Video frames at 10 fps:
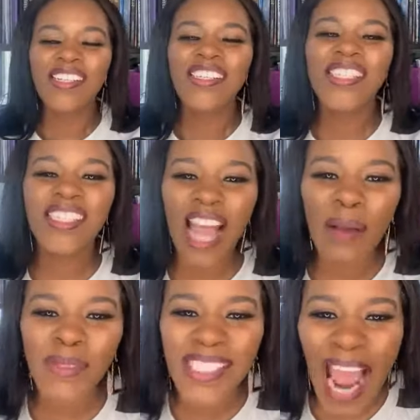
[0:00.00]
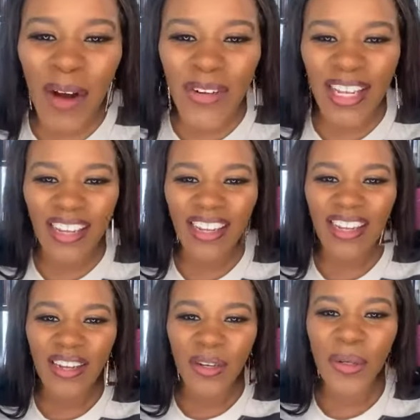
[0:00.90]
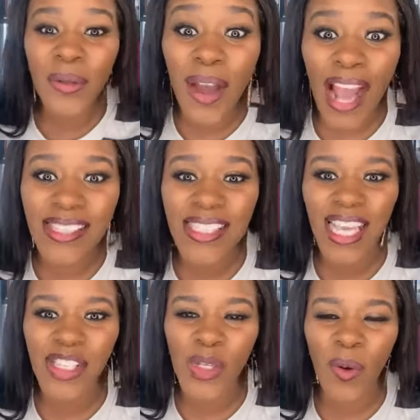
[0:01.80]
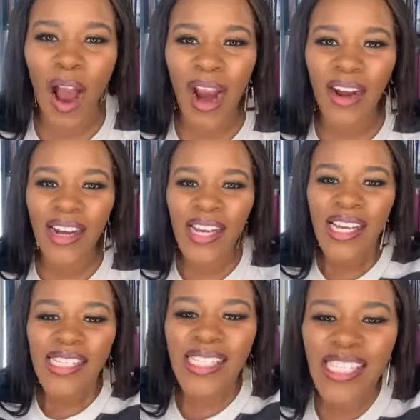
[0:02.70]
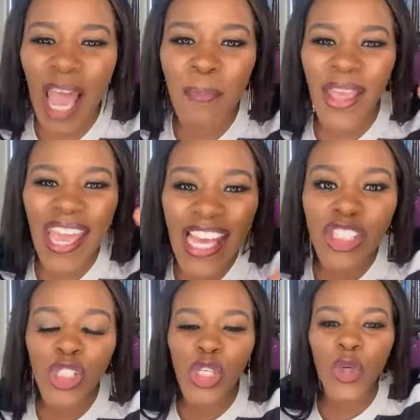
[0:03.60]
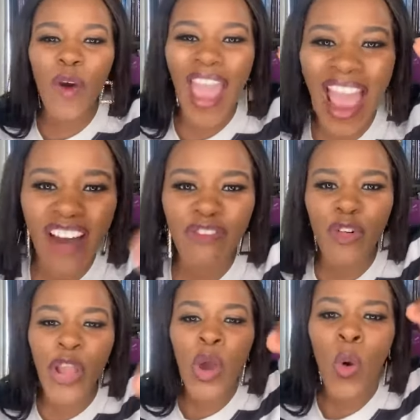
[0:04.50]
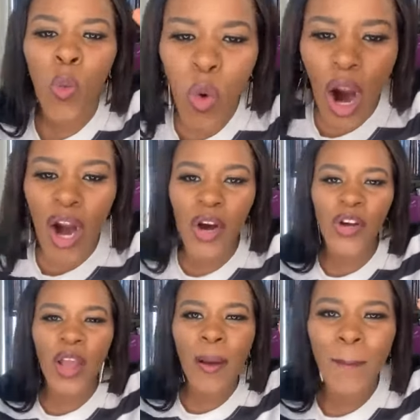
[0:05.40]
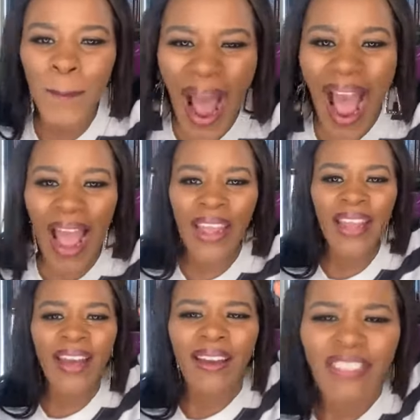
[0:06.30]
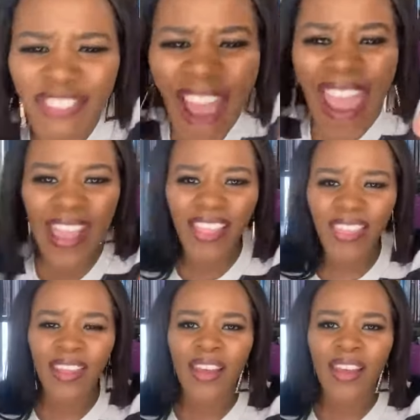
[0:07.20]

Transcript: Stop doubting who God says you are. Step into every word by faith.